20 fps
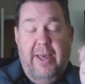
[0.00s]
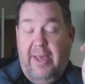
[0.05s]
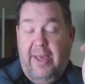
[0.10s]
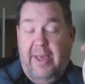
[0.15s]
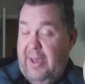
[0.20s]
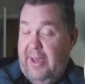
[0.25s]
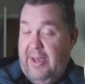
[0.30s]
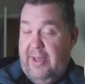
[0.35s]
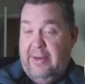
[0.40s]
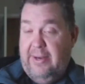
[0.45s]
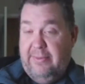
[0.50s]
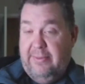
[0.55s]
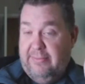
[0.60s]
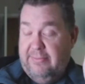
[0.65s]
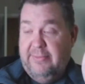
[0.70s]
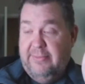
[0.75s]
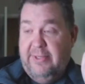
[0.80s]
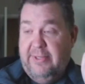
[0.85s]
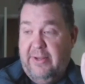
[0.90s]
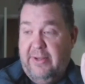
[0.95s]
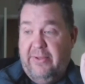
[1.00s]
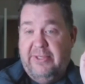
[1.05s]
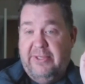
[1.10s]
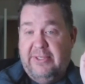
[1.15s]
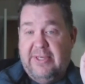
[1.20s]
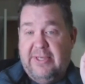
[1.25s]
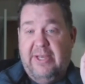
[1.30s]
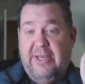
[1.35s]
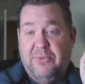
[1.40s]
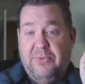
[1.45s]
And
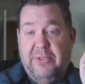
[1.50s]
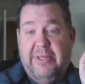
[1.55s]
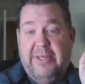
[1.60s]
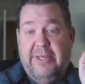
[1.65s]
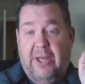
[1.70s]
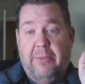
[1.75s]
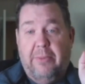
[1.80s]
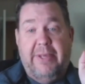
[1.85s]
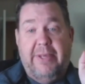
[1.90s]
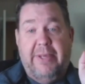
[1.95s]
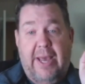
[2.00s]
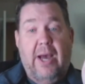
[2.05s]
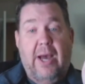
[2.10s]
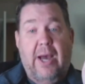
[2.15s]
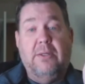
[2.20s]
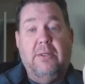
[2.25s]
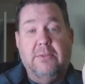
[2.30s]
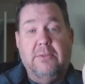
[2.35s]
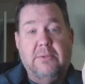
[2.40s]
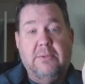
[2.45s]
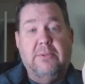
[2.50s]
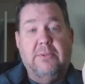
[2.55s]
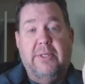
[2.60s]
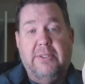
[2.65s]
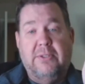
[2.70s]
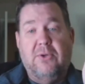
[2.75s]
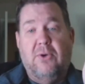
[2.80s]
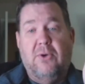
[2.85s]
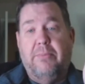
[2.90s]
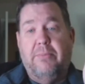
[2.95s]
these guys really helped me out,
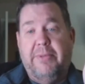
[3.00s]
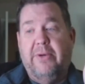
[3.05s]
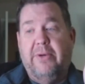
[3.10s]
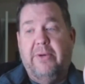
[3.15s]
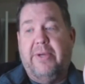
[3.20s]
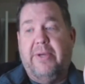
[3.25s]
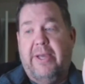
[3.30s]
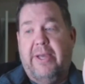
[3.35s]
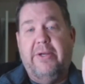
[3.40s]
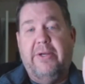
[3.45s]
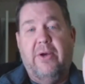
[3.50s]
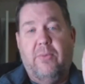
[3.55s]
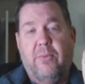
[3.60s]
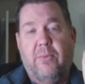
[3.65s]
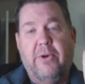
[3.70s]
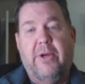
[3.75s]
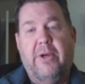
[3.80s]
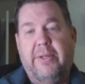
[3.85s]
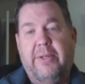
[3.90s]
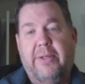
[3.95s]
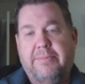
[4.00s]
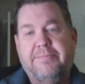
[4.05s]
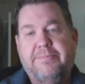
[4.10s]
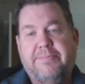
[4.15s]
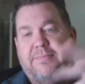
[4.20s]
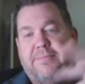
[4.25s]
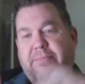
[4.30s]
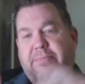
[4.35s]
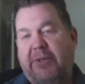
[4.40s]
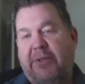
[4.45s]
and told me, okay,
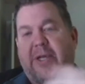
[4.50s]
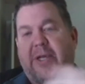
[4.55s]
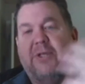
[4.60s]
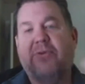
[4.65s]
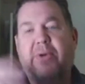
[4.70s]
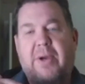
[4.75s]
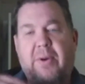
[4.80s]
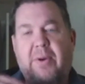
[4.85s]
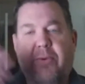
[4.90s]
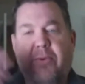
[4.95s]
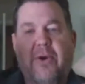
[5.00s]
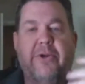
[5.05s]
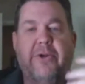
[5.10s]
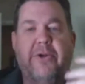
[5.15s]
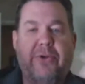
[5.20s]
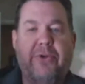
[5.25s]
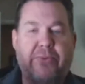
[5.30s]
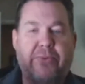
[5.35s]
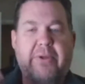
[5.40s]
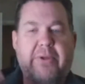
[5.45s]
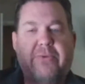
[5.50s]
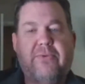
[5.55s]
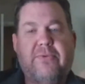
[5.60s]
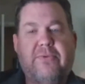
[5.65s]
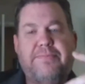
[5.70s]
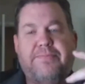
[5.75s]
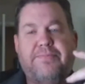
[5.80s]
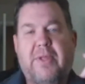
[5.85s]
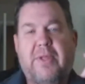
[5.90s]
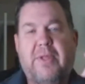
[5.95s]
here's how we're gonna do this.
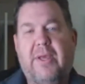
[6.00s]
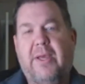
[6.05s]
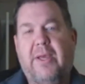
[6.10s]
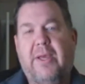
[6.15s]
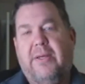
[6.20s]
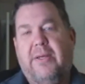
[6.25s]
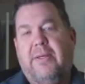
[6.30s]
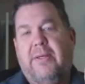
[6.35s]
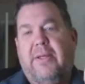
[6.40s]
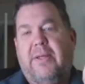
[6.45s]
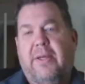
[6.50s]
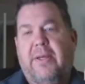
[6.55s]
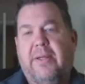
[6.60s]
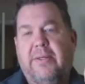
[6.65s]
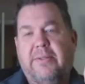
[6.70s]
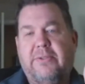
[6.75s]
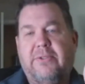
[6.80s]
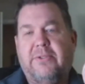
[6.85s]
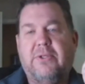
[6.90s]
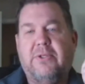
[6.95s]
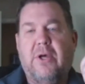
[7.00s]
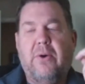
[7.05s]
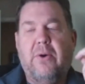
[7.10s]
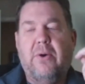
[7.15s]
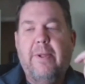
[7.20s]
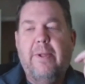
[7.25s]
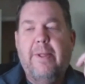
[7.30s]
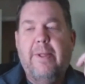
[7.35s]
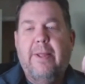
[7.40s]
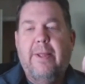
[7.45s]
And
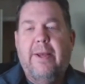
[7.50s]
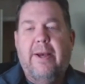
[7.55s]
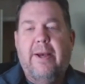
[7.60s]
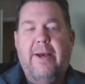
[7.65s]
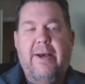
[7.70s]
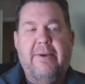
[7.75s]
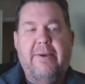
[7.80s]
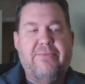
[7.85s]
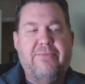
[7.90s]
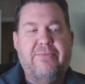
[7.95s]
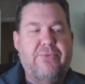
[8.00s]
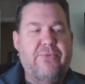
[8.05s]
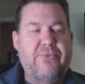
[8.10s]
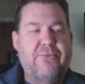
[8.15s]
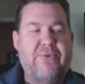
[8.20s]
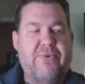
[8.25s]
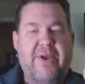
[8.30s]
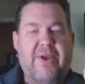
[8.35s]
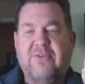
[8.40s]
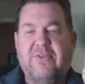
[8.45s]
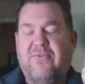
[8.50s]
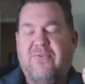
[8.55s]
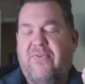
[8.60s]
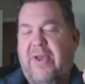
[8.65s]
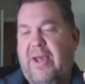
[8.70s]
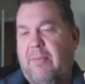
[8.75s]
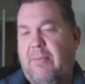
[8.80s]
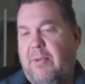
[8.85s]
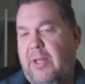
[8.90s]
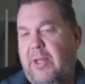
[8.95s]
so through friends,
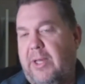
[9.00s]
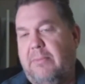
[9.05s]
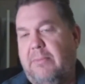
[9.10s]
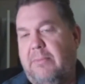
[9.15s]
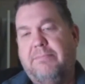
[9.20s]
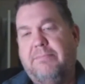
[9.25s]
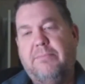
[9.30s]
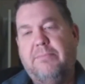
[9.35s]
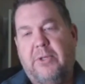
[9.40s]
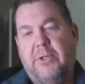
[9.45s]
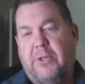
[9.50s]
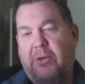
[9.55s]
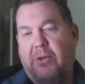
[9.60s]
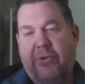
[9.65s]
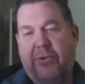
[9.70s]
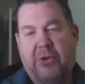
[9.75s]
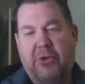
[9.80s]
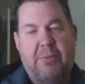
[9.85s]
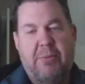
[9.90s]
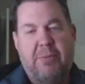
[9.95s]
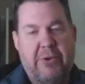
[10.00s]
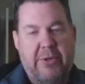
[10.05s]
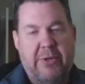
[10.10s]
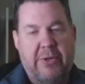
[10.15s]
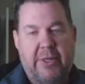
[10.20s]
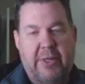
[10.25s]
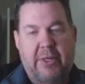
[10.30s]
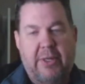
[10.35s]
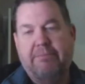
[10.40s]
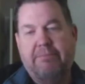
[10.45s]
family, the
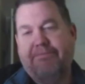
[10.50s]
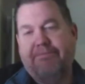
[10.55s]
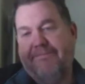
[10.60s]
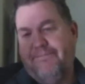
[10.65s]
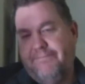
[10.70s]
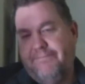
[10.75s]
community,